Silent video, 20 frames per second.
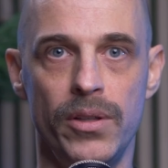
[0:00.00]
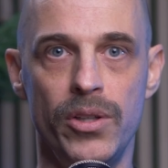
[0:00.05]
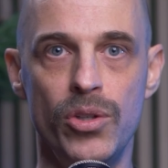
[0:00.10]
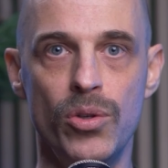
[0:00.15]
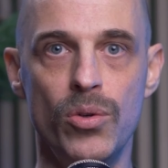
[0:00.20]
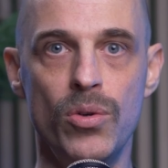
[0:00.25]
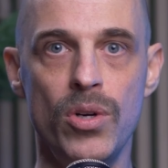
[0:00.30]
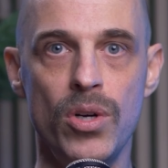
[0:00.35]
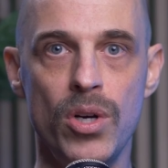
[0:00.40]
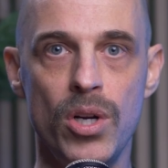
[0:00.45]

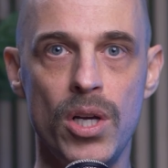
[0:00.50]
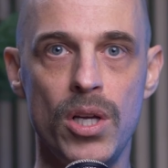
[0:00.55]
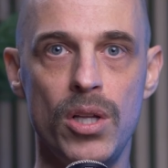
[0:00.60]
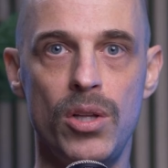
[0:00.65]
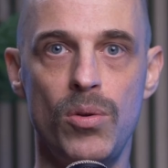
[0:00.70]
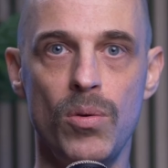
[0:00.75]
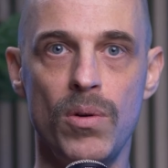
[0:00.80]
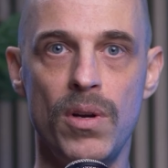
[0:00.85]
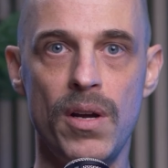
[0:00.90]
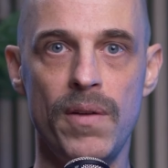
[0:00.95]
You need
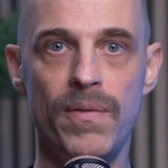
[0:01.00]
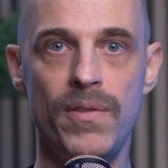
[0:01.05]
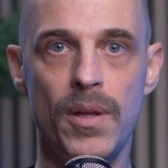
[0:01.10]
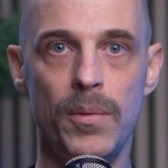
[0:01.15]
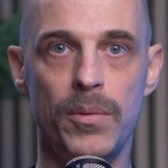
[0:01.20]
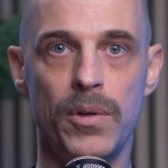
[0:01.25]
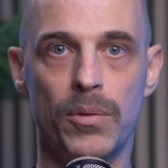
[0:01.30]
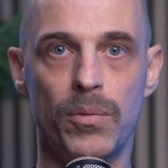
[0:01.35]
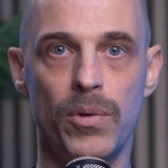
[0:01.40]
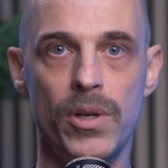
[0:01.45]
to give
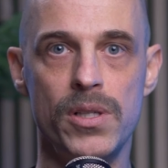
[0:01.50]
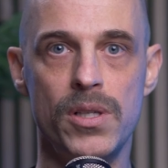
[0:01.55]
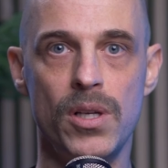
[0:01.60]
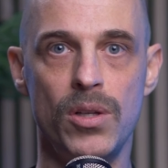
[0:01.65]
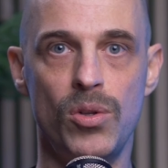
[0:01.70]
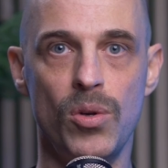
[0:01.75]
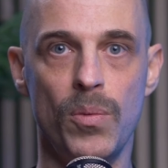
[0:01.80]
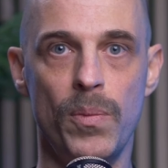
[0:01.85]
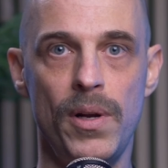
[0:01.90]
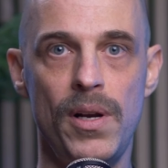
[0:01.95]
them the reason
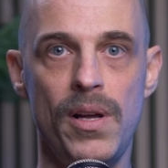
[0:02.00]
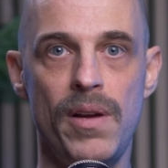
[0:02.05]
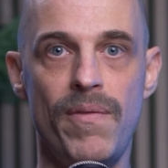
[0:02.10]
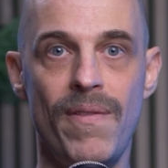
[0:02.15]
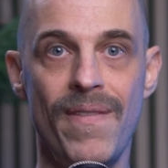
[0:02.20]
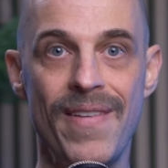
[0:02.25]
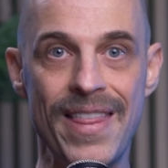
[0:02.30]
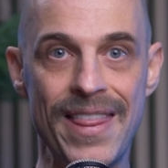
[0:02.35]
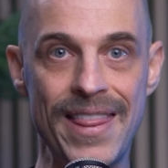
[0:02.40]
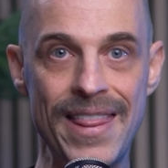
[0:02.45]
to
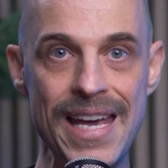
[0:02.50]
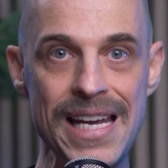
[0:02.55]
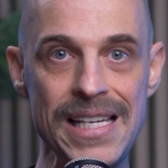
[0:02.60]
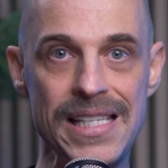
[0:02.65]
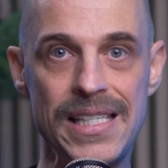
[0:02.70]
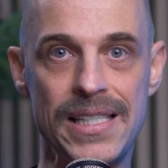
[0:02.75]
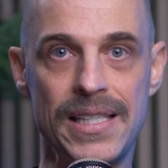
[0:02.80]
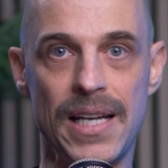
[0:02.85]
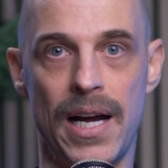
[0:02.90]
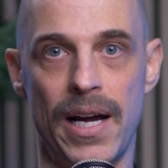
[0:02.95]
believe
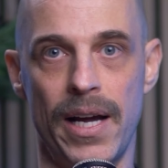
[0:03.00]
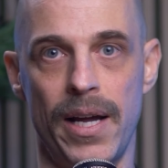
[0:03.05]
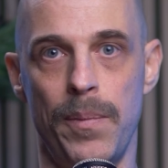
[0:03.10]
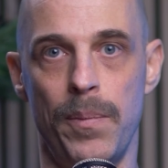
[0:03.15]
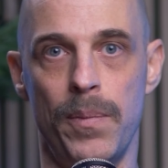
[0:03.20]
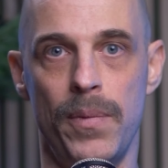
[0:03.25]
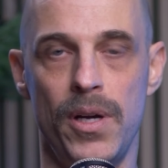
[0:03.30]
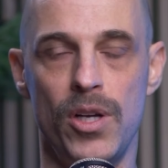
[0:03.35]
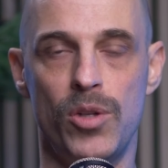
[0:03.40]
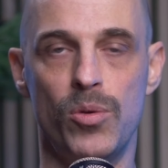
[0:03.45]
this
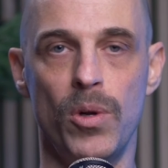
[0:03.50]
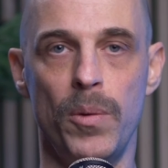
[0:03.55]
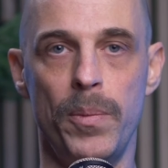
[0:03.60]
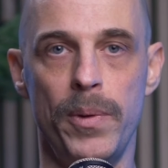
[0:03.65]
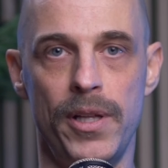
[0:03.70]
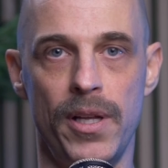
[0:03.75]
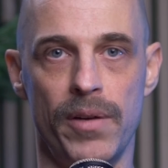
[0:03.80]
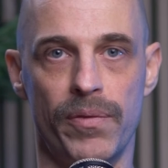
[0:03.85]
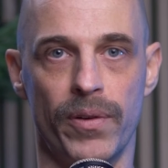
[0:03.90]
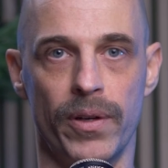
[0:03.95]
time it will be
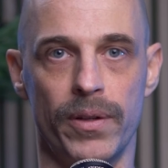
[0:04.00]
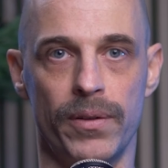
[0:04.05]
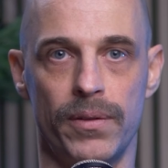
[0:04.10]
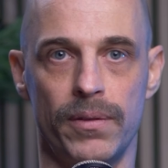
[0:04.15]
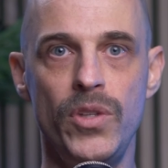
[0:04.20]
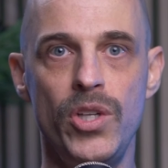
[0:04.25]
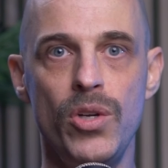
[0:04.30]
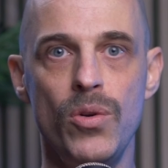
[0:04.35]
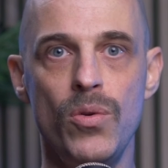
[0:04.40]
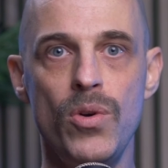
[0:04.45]
different.
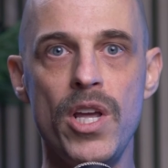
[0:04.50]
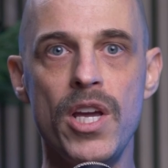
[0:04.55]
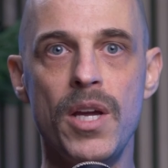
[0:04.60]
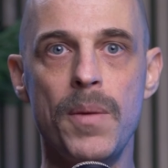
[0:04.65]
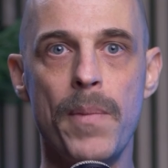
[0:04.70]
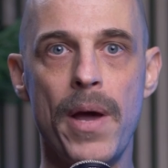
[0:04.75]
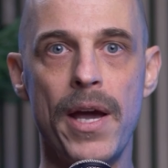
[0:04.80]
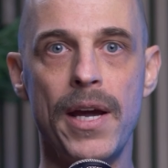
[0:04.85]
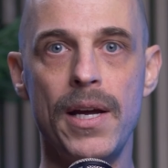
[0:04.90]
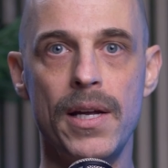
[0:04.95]
The unique
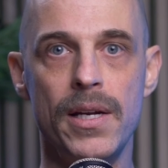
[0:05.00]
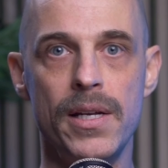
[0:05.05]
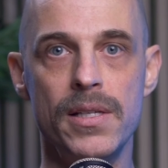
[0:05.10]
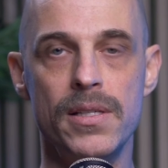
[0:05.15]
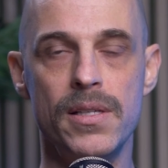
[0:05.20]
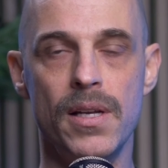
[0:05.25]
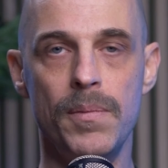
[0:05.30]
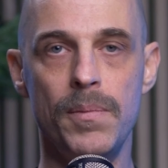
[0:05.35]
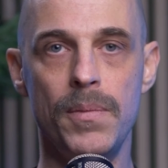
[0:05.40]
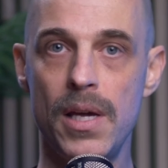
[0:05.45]

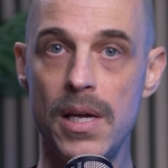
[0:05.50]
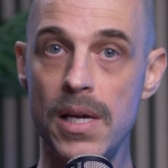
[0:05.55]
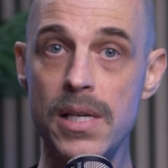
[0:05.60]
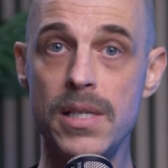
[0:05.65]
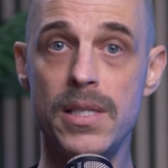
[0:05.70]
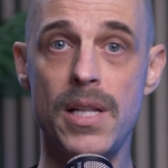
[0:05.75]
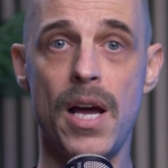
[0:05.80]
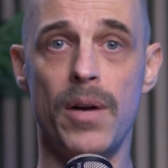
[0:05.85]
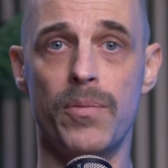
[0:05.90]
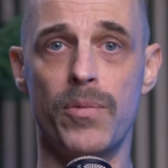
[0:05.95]
mechanism is
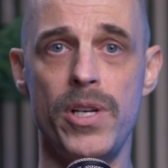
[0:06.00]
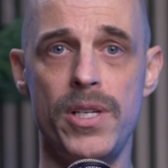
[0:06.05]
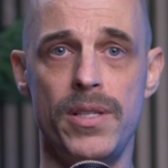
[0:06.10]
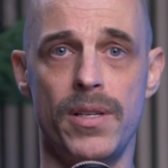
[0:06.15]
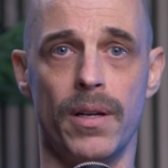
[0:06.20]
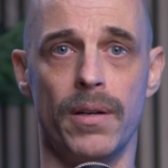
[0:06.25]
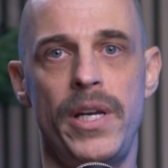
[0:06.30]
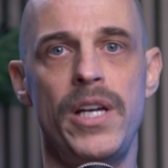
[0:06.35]
that reason.